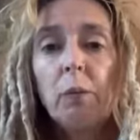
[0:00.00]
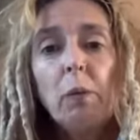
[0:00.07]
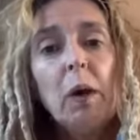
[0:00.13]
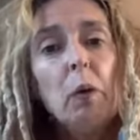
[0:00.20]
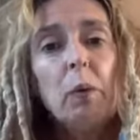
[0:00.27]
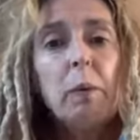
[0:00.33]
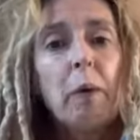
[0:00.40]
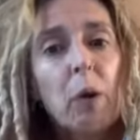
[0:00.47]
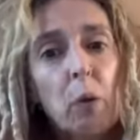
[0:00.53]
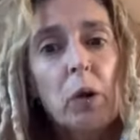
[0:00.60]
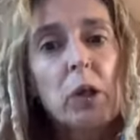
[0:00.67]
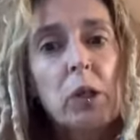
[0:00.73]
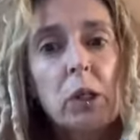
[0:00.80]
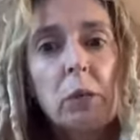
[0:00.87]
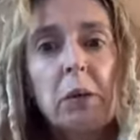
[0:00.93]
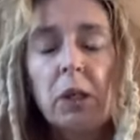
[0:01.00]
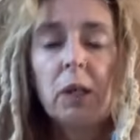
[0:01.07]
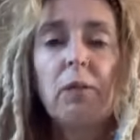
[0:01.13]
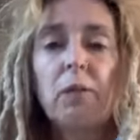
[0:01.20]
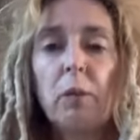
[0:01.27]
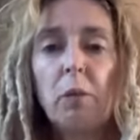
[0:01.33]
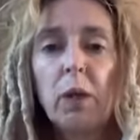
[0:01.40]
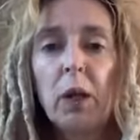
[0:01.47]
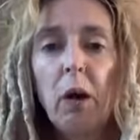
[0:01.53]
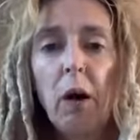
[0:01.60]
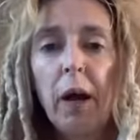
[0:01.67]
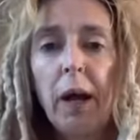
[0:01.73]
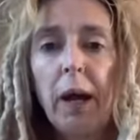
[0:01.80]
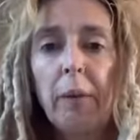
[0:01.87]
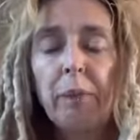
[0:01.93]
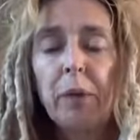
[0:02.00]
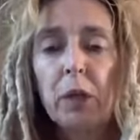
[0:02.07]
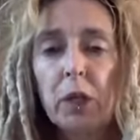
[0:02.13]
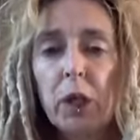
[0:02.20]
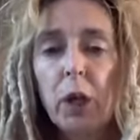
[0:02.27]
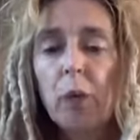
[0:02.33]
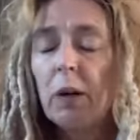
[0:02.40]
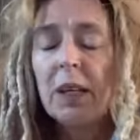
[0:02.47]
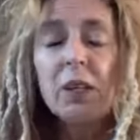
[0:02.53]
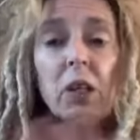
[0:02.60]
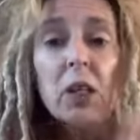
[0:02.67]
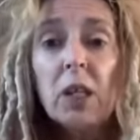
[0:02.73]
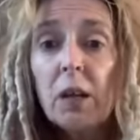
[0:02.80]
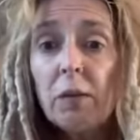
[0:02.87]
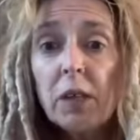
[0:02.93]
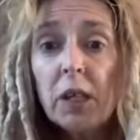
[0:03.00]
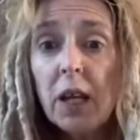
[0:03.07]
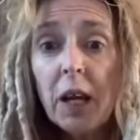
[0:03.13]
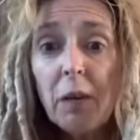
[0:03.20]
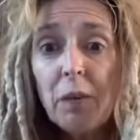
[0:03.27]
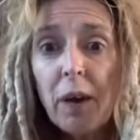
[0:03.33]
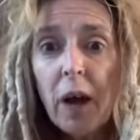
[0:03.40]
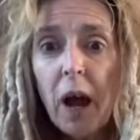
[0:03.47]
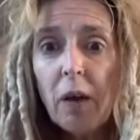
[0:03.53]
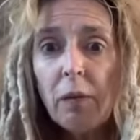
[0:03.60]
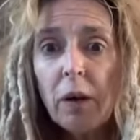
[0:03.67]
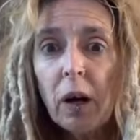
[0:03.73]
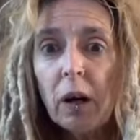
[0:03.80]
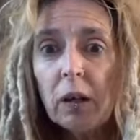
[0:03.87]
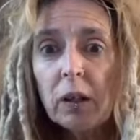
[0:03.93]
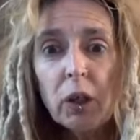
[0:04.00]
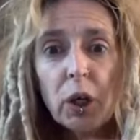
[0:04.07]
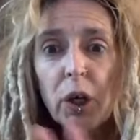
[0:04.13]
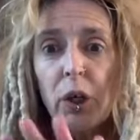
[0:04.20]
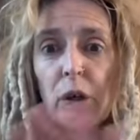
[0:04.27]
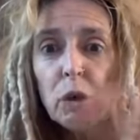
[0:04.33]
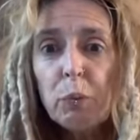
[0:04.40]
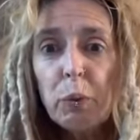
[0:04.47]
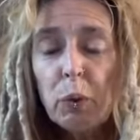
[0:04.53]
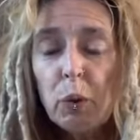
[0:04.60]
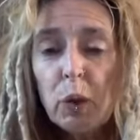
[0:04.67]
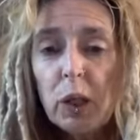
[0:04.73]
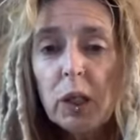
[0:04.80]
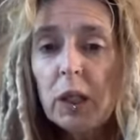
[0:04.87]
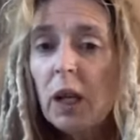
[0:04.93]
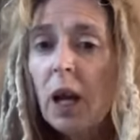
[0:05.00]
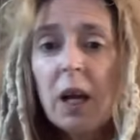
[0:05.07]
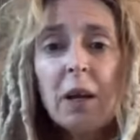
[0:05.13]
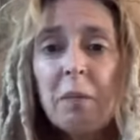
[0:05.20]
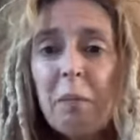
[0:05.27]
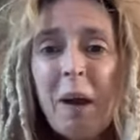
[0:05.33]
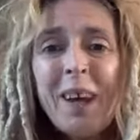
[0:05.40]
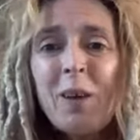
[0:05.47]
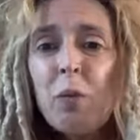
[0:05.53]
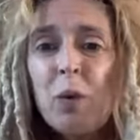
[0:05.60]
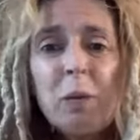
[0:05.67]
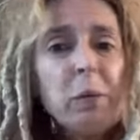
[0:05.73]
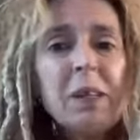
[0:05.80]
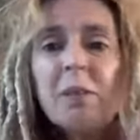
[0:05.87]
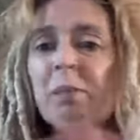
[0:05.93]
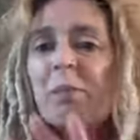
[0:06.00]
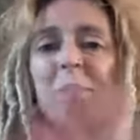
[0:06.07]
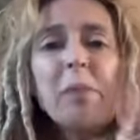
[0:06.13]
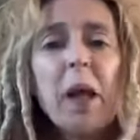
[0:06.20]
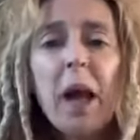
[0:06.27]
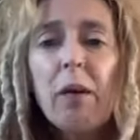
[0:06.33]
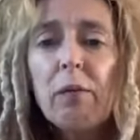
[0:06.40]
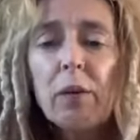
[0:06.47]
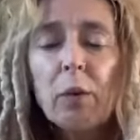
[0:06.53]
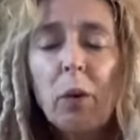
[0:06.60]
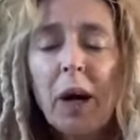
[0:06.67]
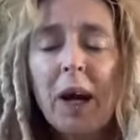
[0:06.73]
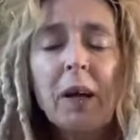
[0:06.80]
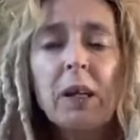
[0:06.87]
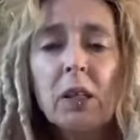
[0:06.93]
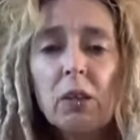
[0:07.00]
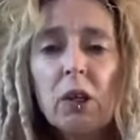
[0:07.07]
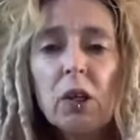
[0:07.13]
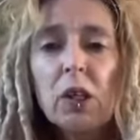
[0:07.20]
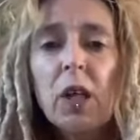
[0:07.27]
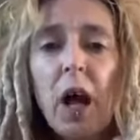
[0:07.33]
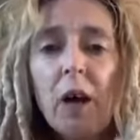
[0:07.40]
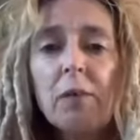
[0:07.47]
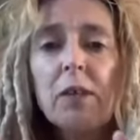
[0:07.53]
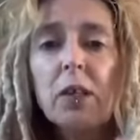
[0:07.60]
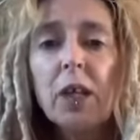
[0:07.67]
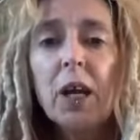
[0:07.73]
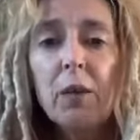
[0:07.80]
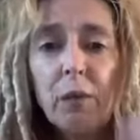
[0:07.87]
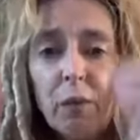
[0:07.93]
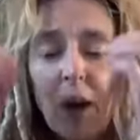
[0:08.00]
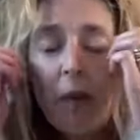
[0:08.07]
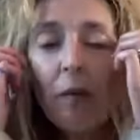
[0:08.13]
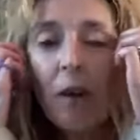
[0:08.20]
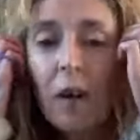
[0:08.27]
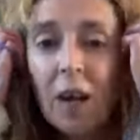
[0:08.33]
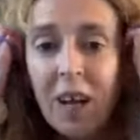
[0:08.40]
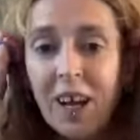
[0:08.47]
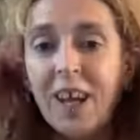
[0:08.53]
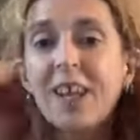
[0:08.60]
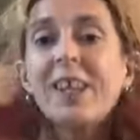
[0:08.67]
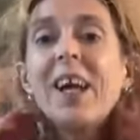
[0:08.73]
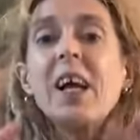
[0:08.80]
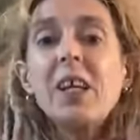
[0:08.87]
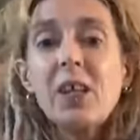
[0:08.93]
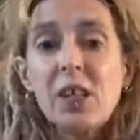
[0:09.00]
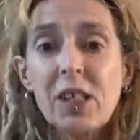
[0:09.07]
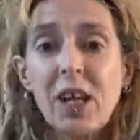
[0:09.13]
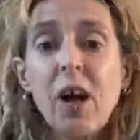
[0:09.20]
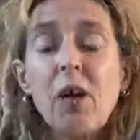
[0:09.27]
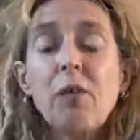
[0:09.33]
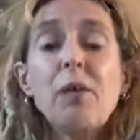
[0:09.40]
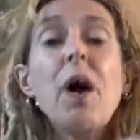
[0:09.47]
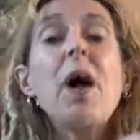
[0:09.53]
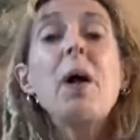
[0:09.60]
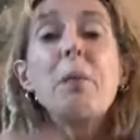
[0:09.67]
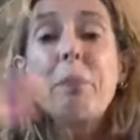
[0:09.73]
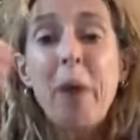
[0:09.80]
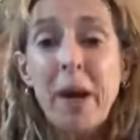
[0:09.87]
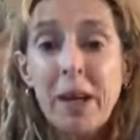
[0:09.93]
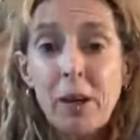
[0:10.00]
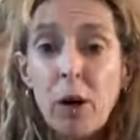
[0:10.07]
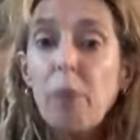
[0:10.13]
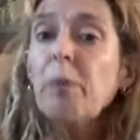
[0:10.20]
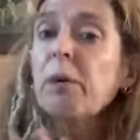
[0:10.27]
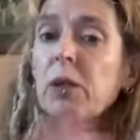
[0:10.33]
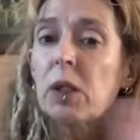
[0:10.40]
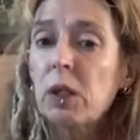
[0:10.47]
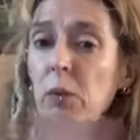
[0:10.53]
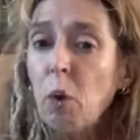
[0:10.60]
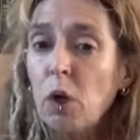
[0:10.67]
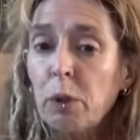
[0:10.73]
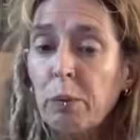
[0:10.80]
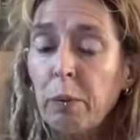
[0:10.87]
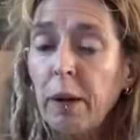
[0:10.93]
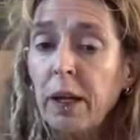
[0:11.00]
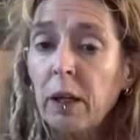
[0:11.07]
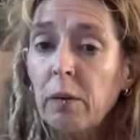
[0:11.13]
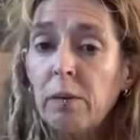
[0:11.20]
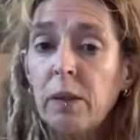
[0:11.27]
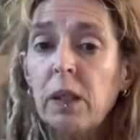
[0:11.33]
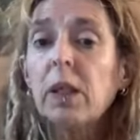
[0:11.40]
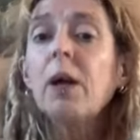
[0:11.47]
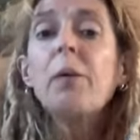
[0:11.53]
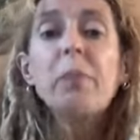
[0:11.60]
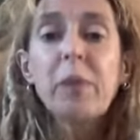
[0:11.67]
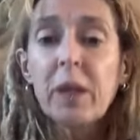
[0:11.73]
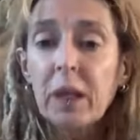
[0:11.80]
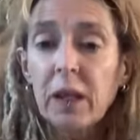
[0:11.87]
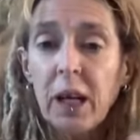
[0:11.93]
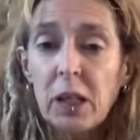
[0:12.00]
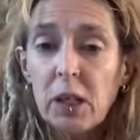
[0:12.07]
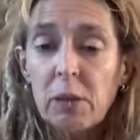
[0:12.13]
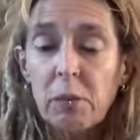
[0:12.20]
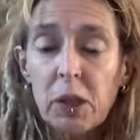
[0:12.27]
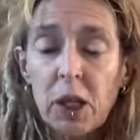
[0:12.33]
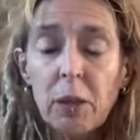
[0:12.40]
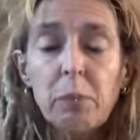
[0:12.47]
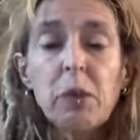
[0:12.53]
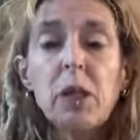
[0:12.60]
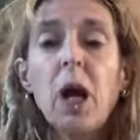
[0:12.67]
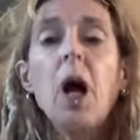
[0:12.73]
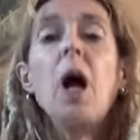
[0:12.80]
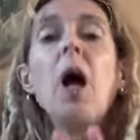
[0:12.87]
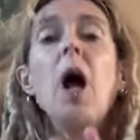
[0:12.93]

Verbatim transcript: well, we might want to do something different with our hair. So it doesn't have to take forever. Girls, boys, men, women, everywhere. Doesn't have to take forever. Get yourself made up. Watch my makeup video. Get some tips.